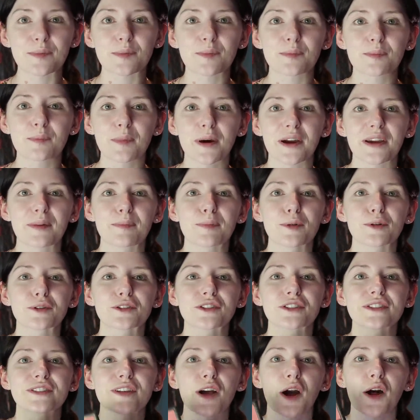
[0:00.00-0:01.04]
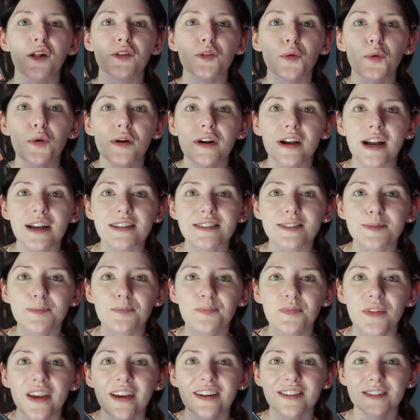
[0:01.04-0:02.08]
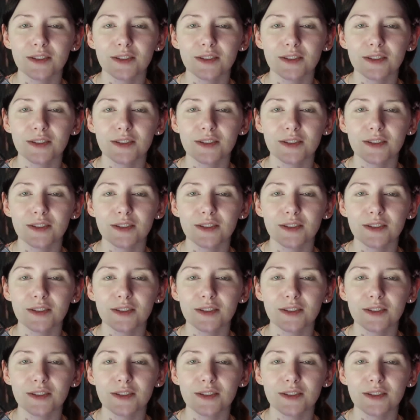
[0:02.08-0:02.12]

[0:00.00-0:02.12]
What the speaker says: My blush is called Orgasm.